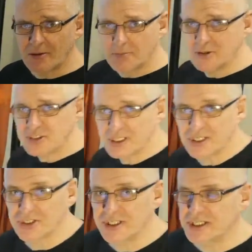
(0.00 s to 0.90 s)
a
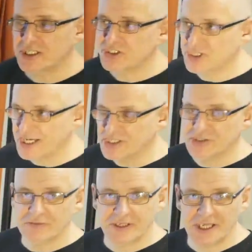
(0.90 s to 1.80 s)
modulation is a change
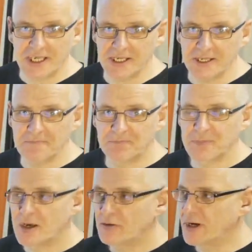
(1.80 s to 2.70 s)
of key,
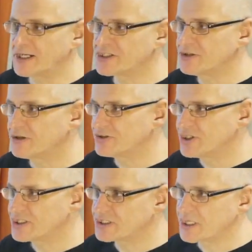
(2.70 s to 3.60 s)
right? It's not
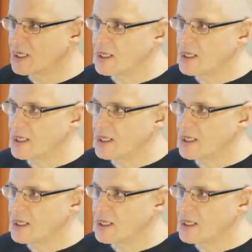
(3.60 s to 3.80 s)
just